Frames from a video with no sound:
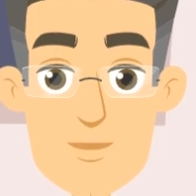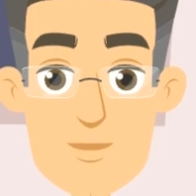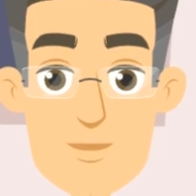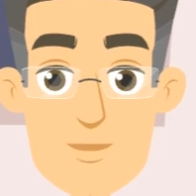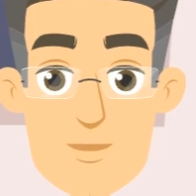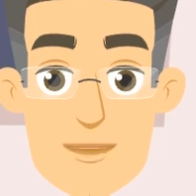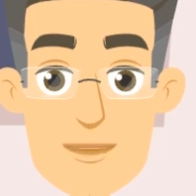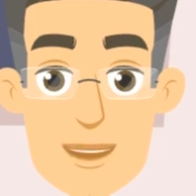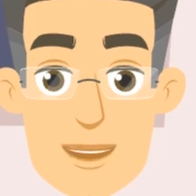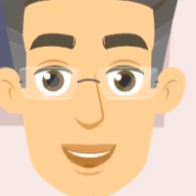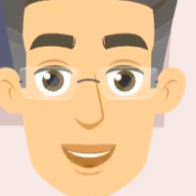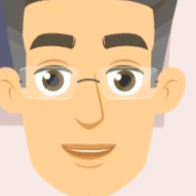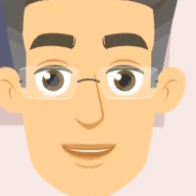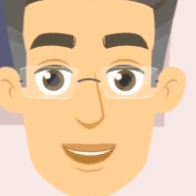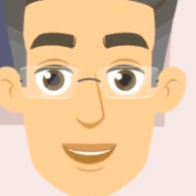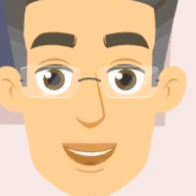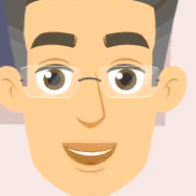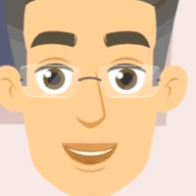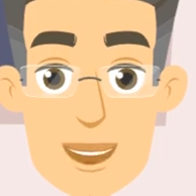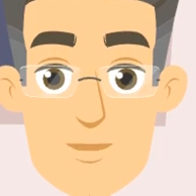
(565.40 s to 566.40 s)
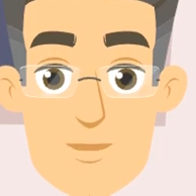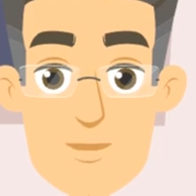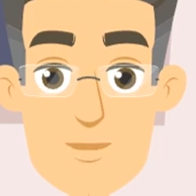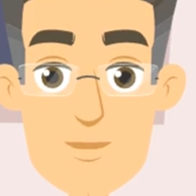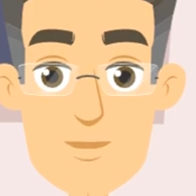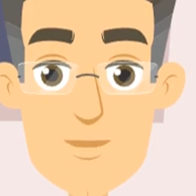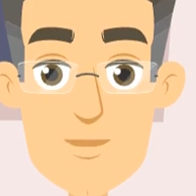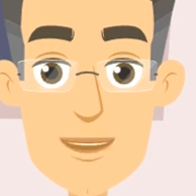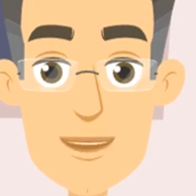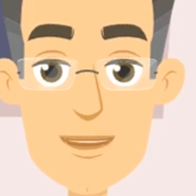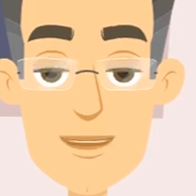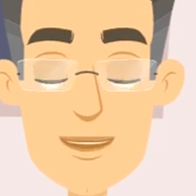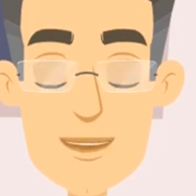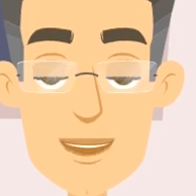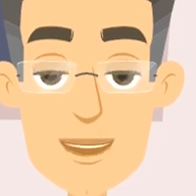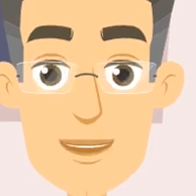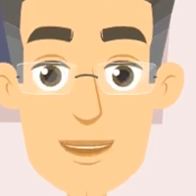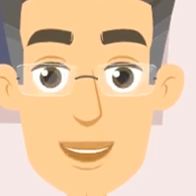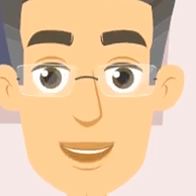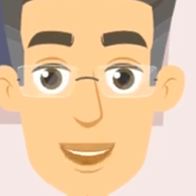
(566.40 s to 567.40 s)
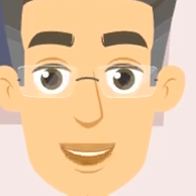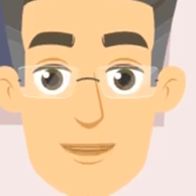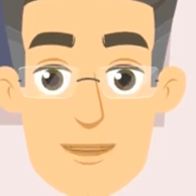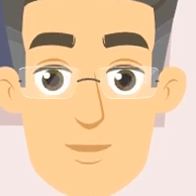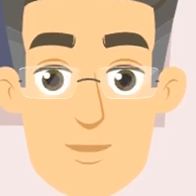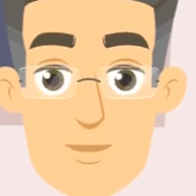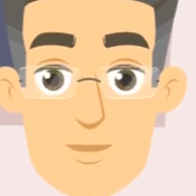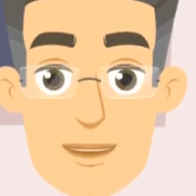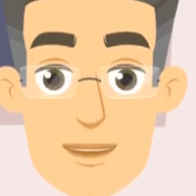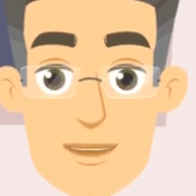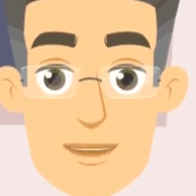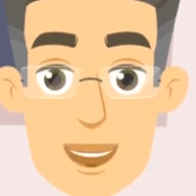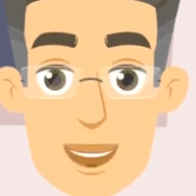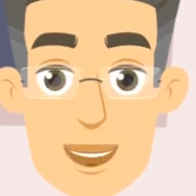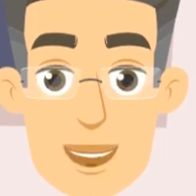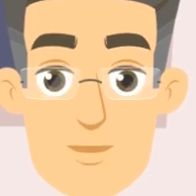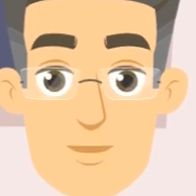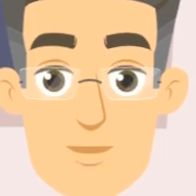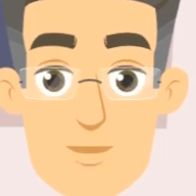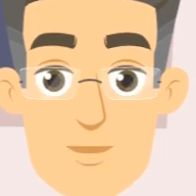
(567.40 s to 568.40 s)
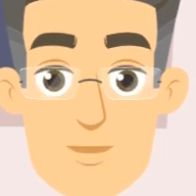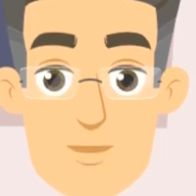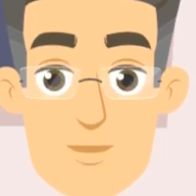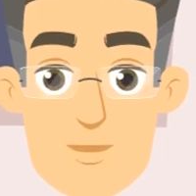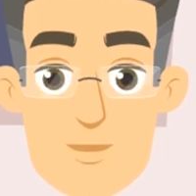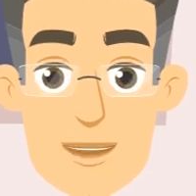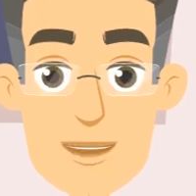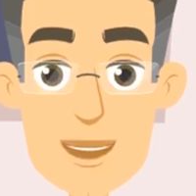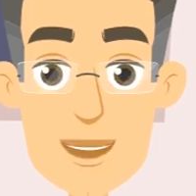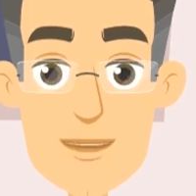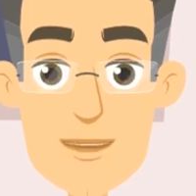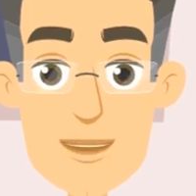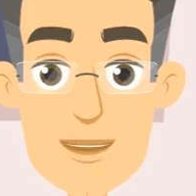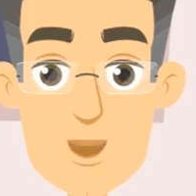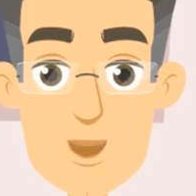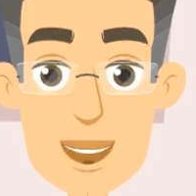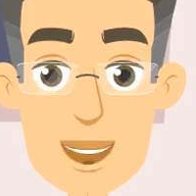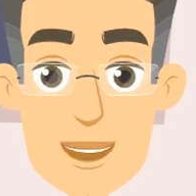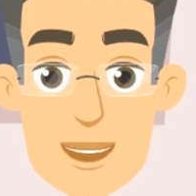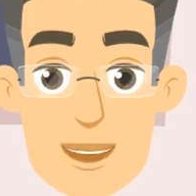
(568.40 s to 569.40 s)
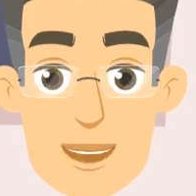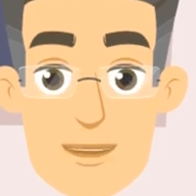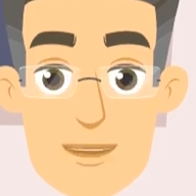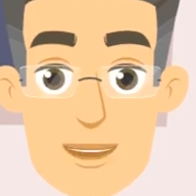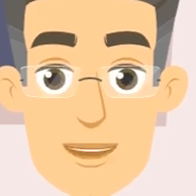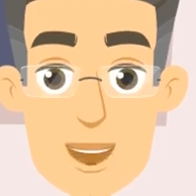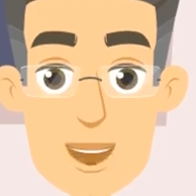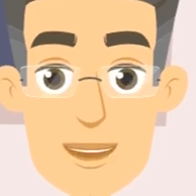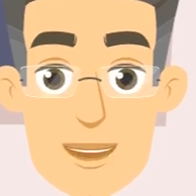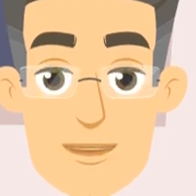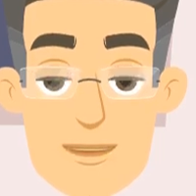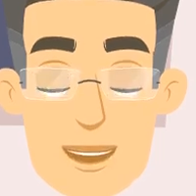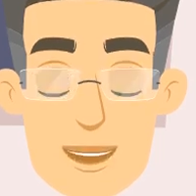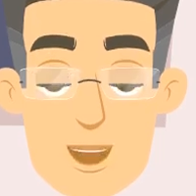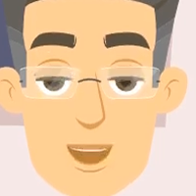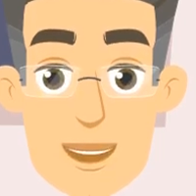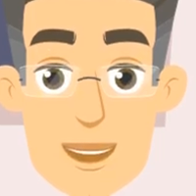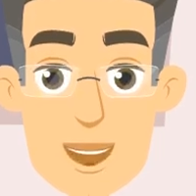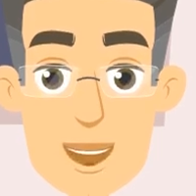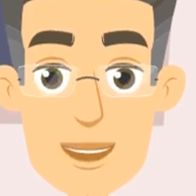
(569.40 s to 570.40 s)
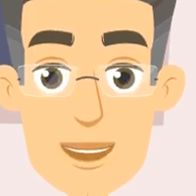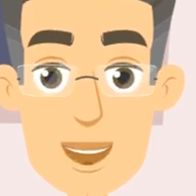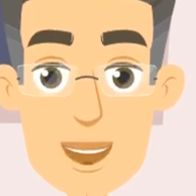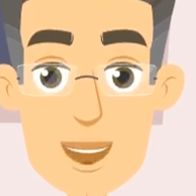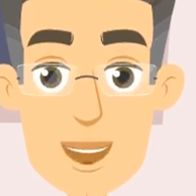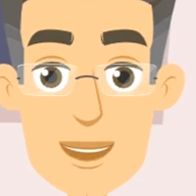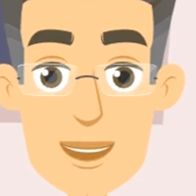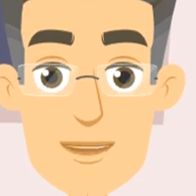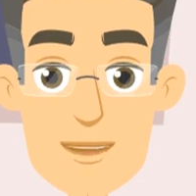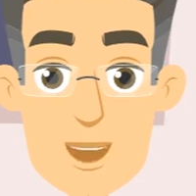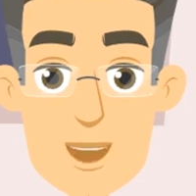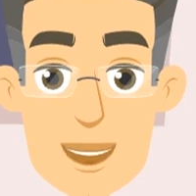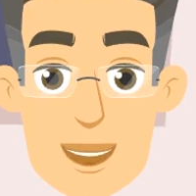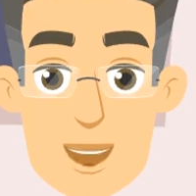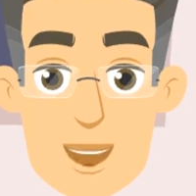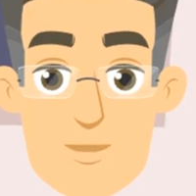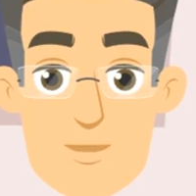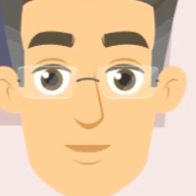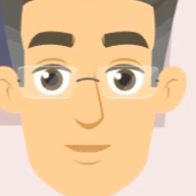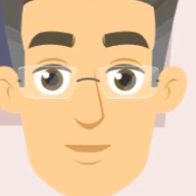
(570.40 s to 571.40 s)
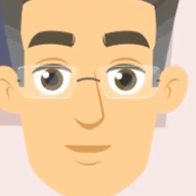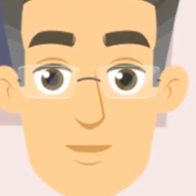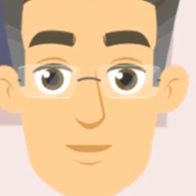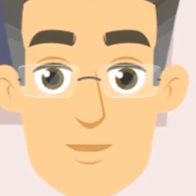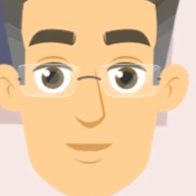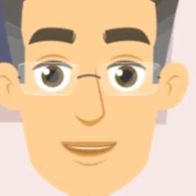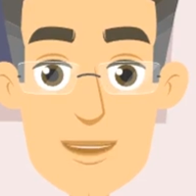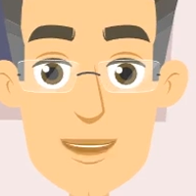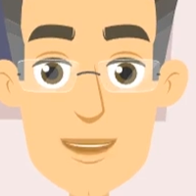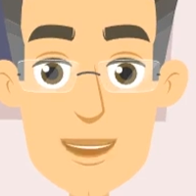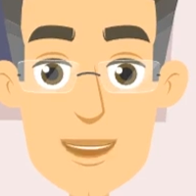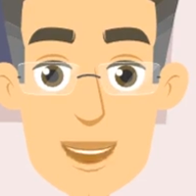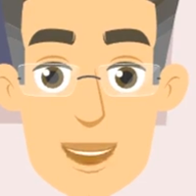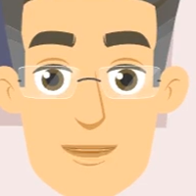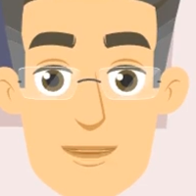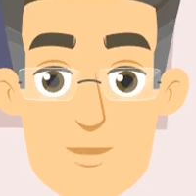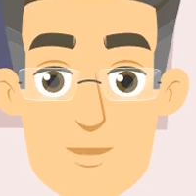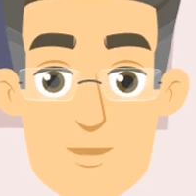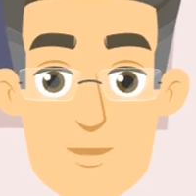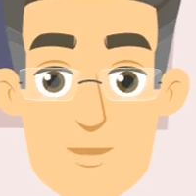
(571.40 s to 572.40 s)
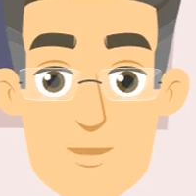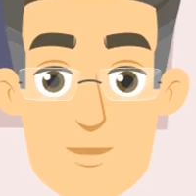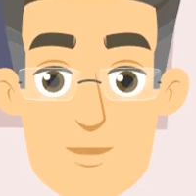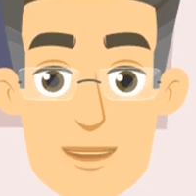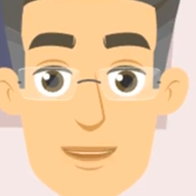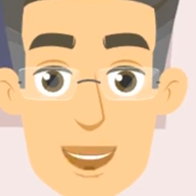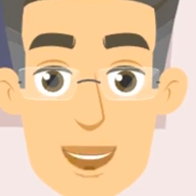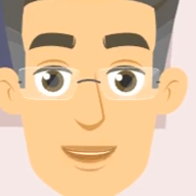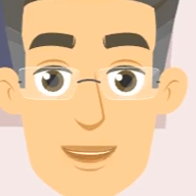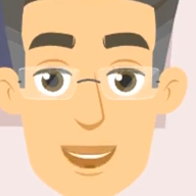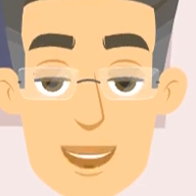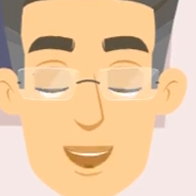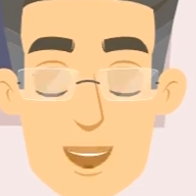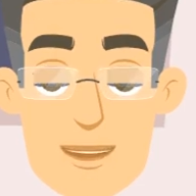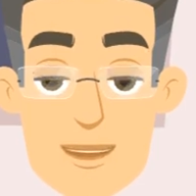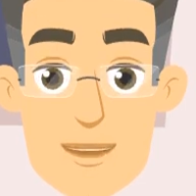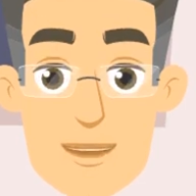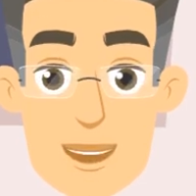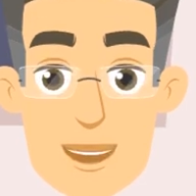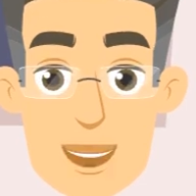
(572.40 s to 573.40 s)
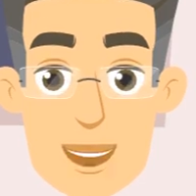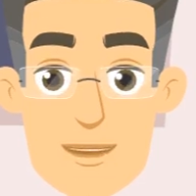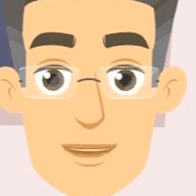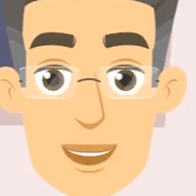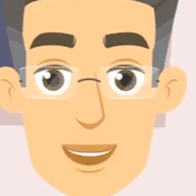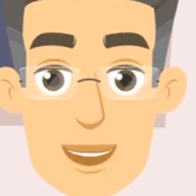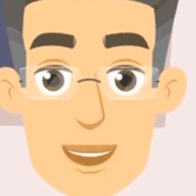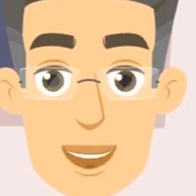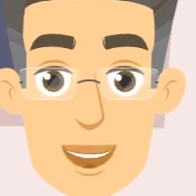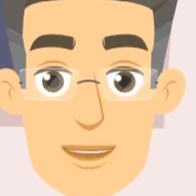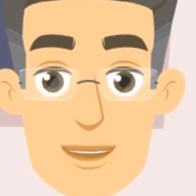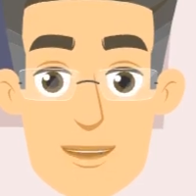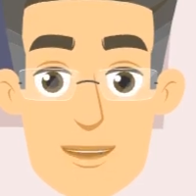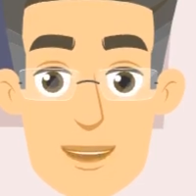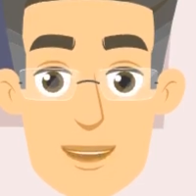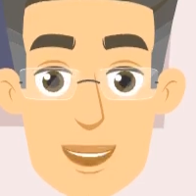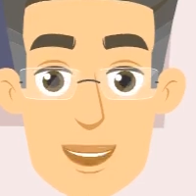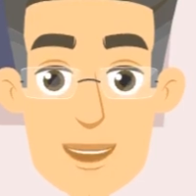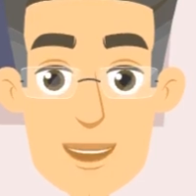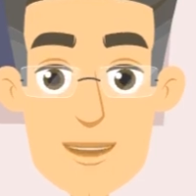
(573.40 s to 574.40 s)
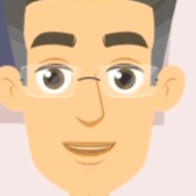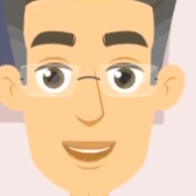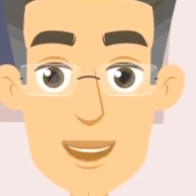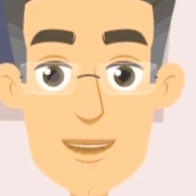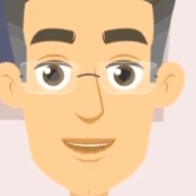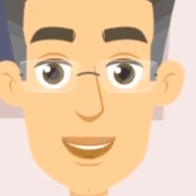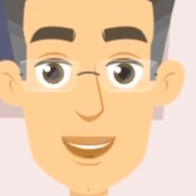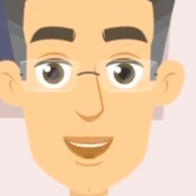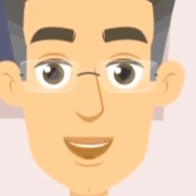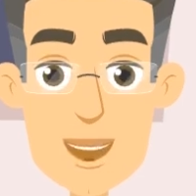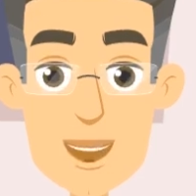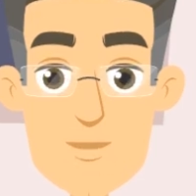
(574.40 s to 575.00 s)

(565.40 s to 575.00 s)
compression, and elevation, RICE, as well as potential referrals for physical therapy, bracing, or surgical intervention in more severe cases.